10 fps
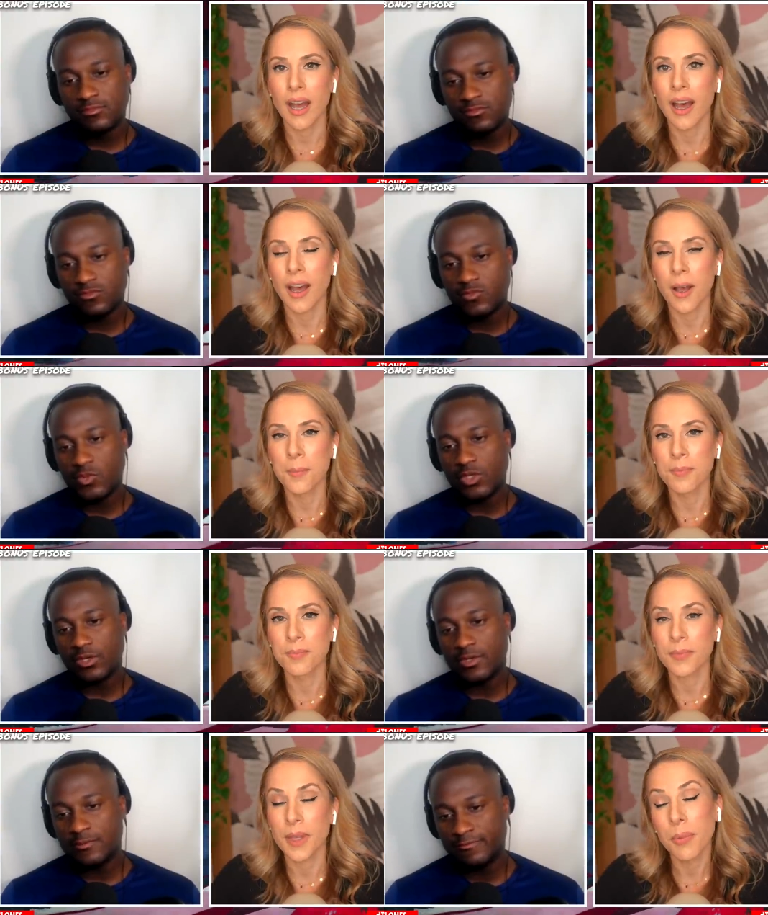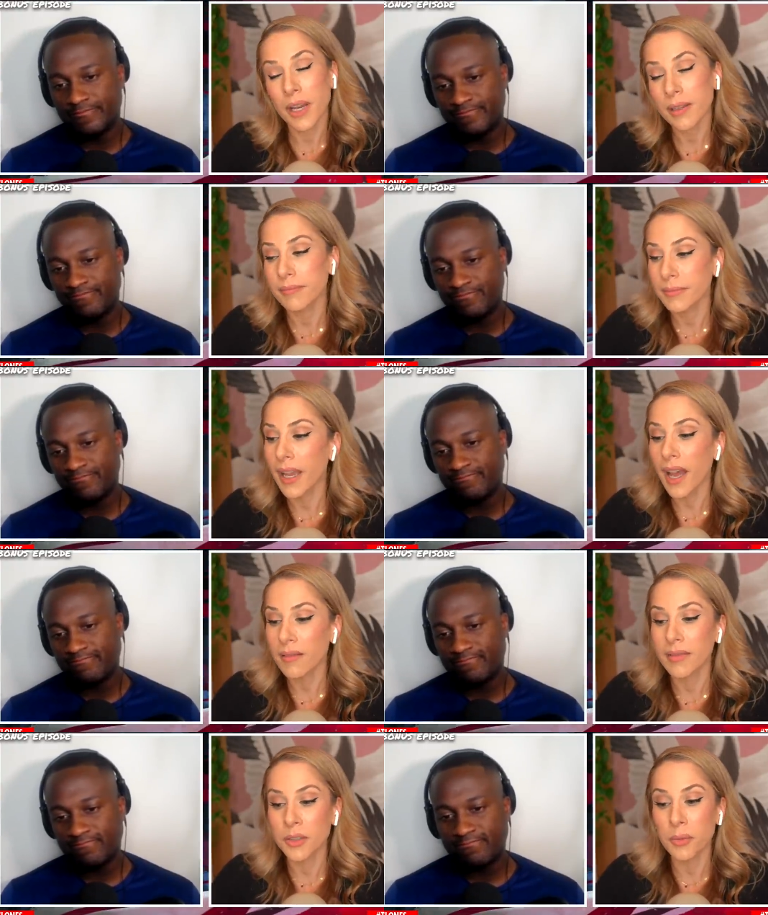Speaker 1: Um, but yeah,
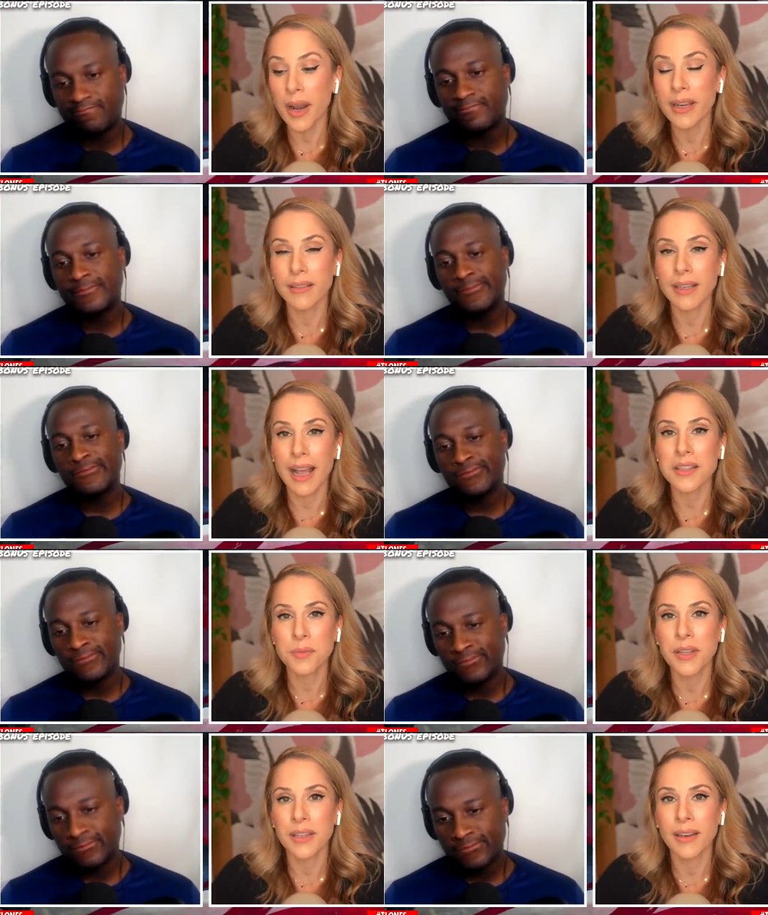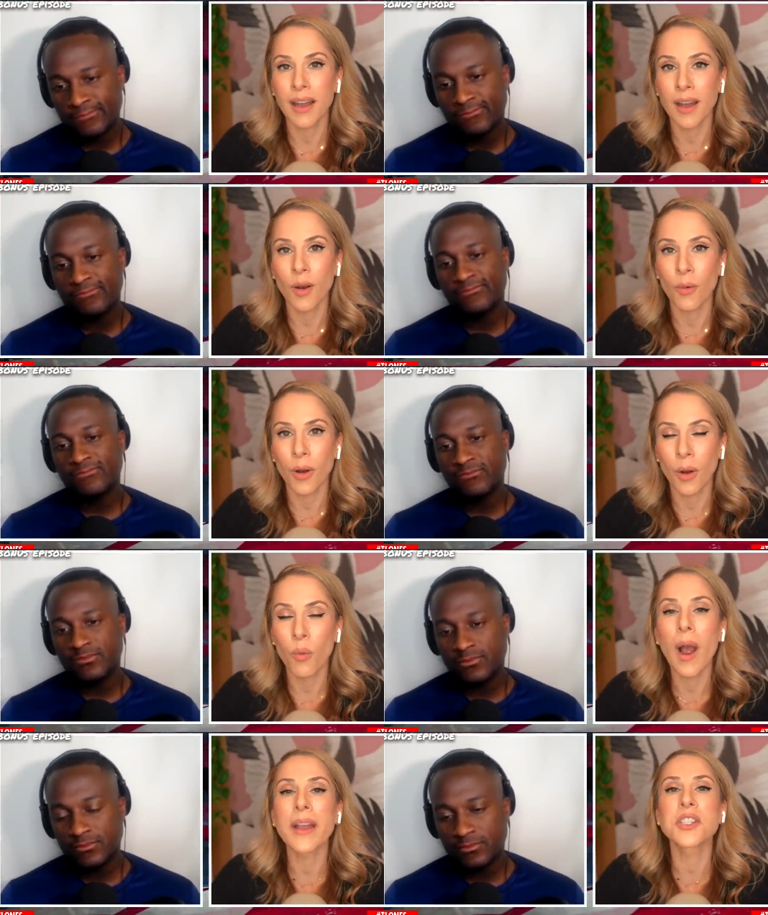you're right. It has been uh, a
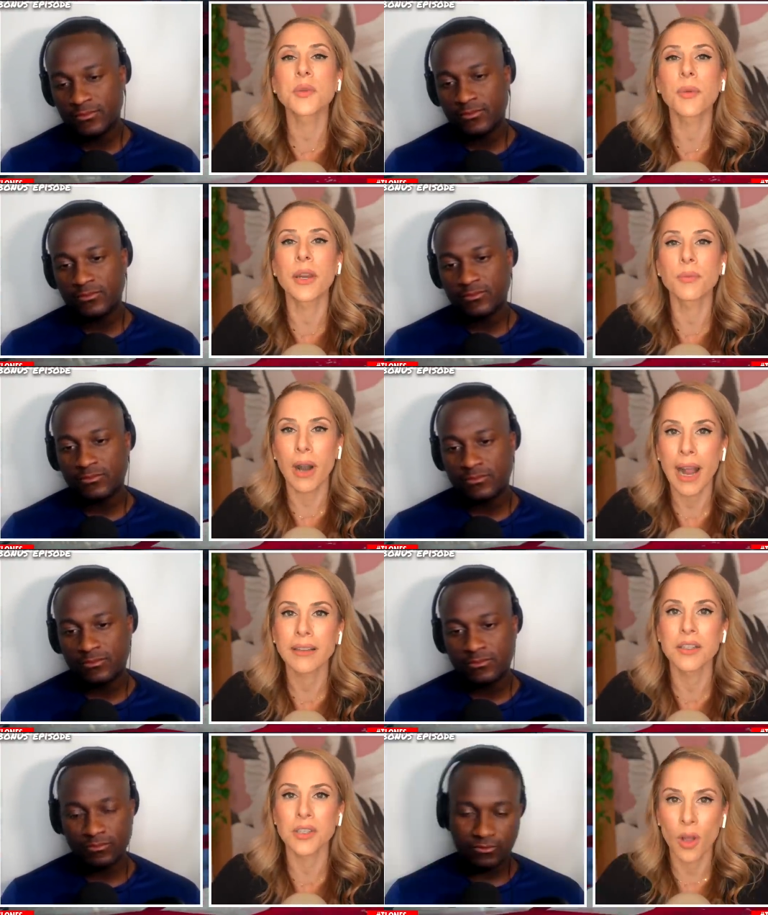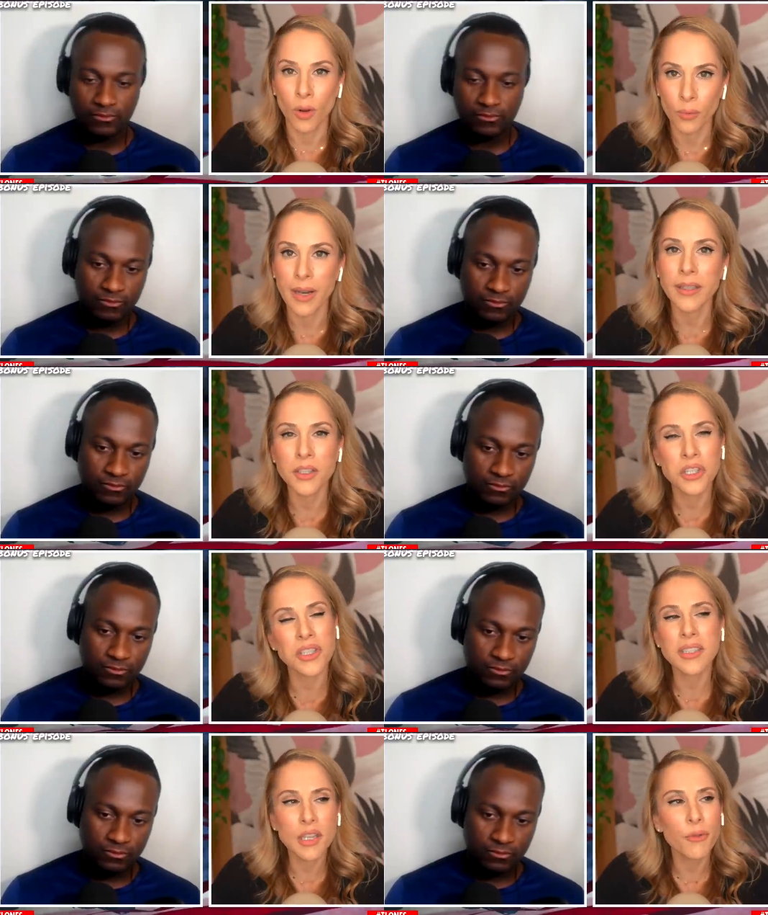widespread practice already. It's
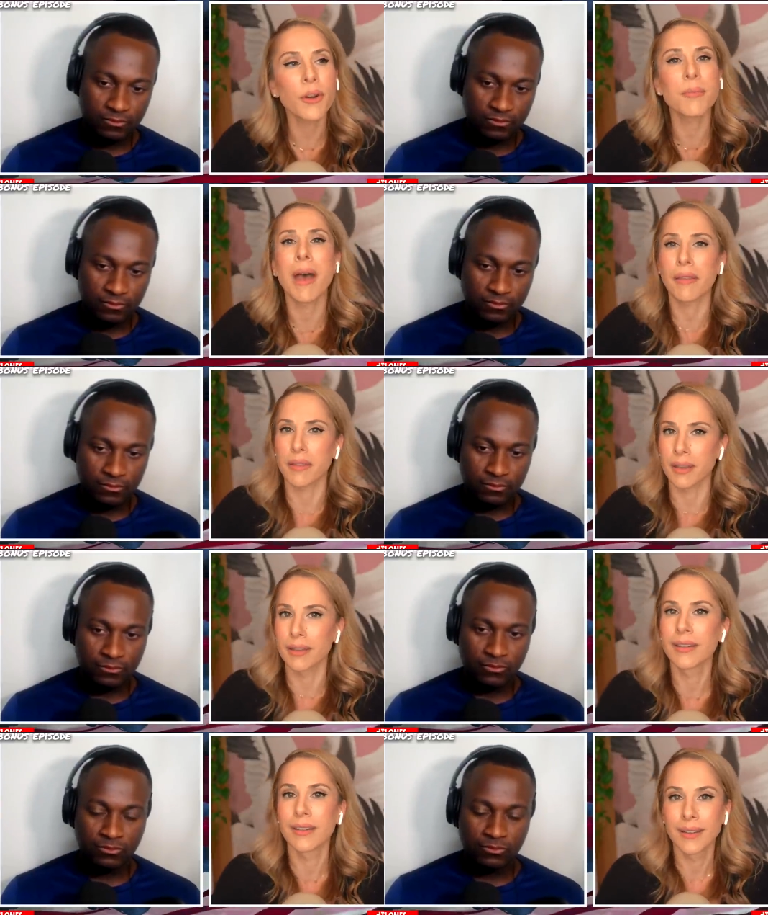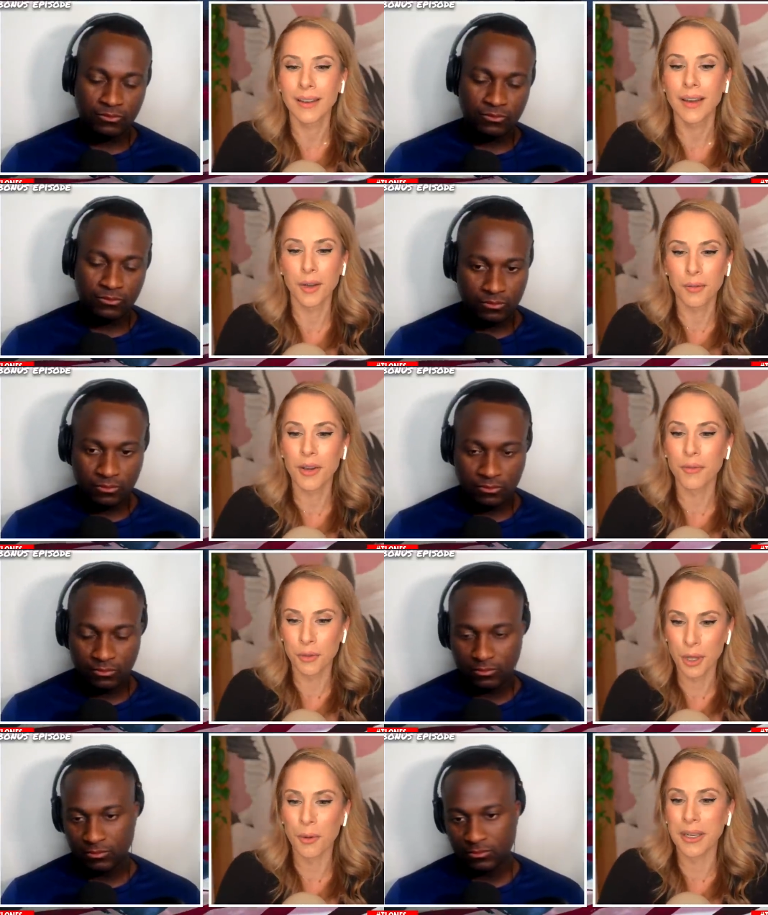just a different method of of
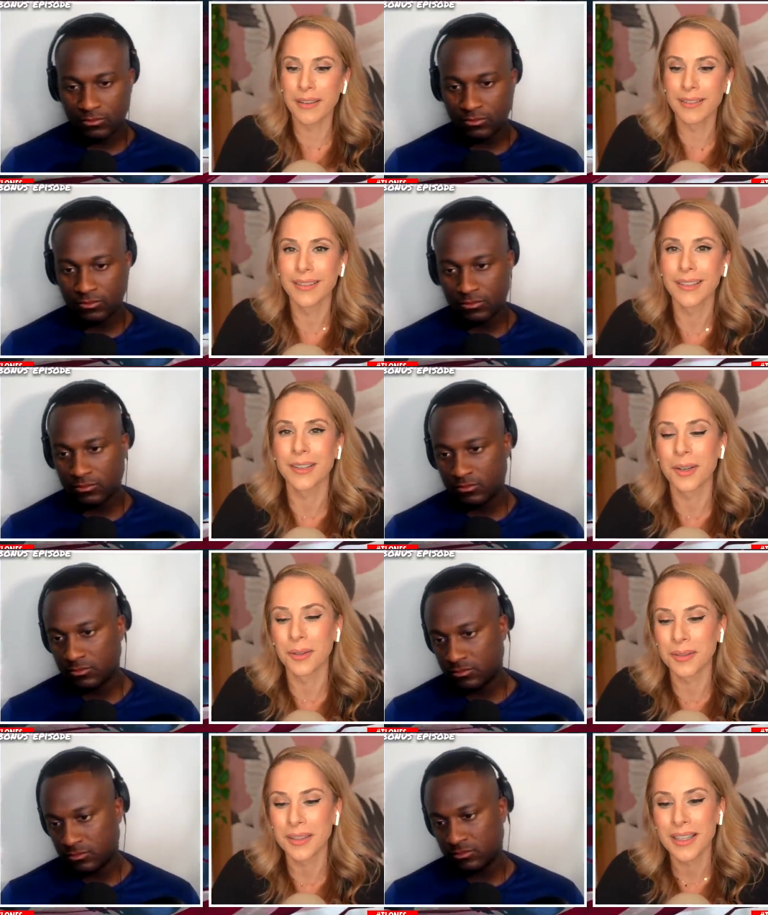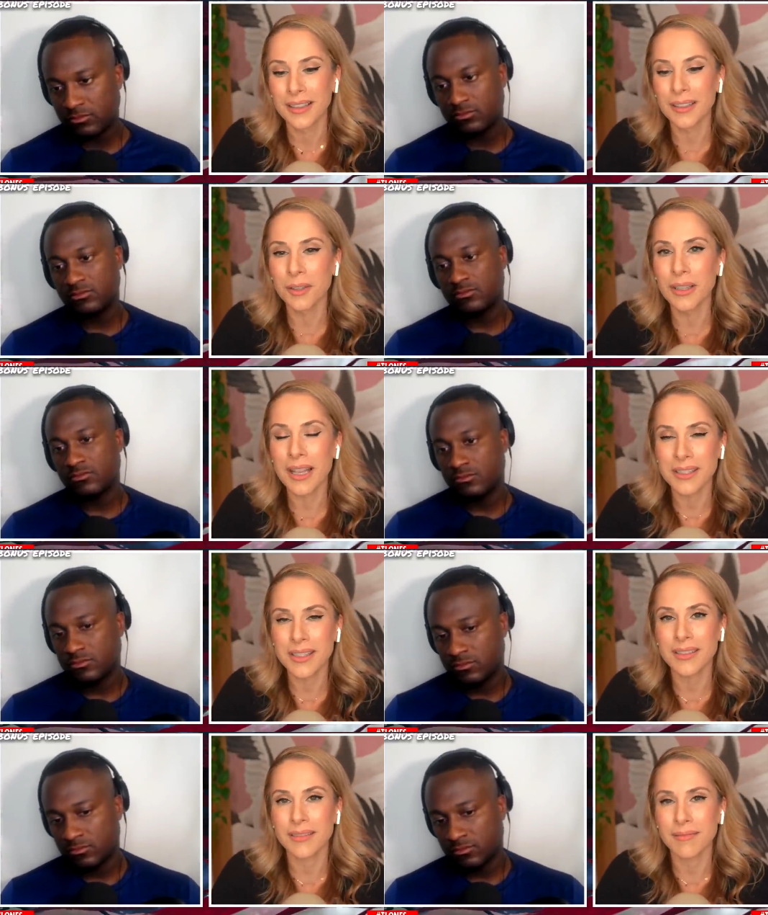cloning, you know, a little
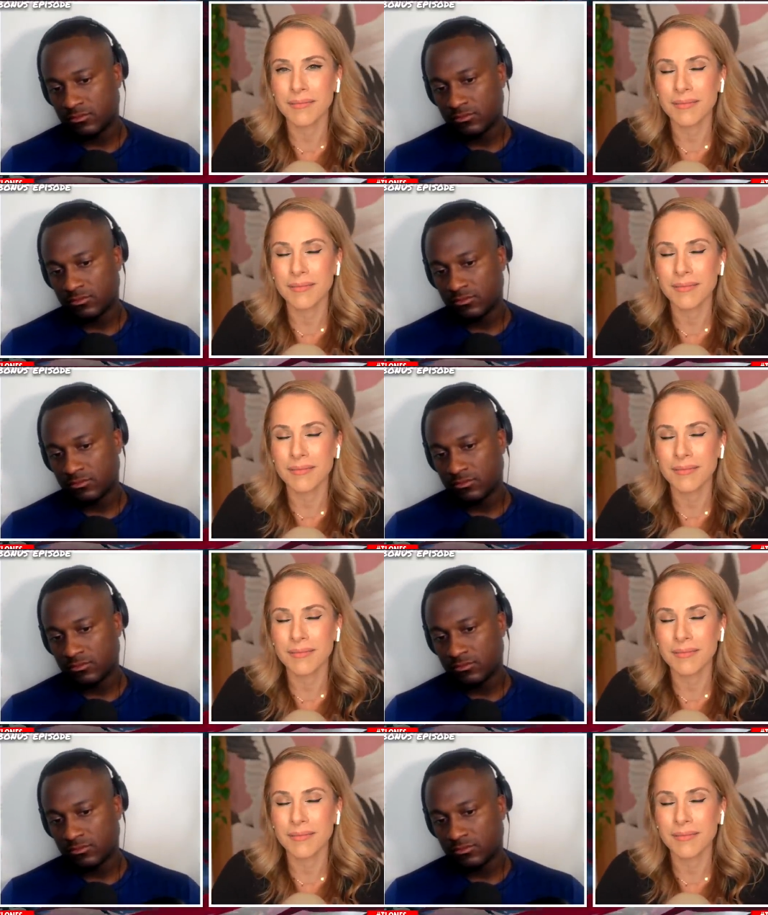less